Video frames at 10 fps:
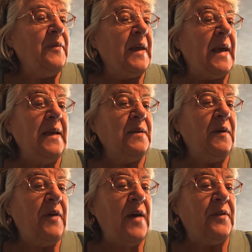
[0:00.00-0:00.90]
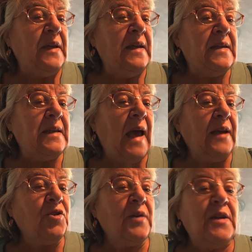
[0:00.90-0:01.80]
The kingdom of heaven is
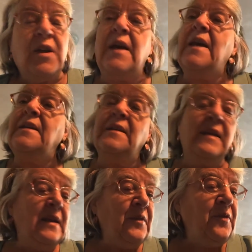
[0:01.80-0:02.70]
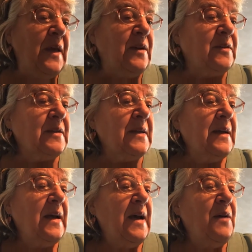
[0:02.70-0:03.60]
like treasure hidden in a field,
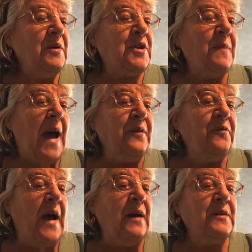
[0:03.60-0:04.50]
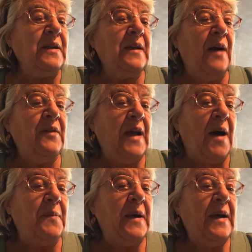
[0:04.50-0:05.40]
which a man found and covered
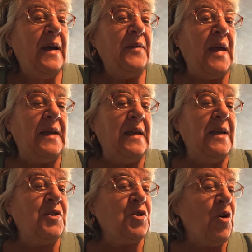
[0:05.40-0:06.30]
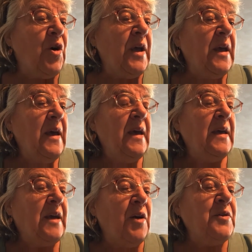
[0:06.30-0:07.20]
up. Then in his joy,
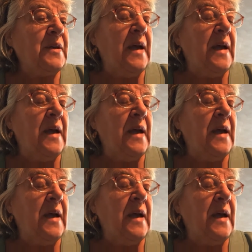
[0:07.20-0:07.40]
he goes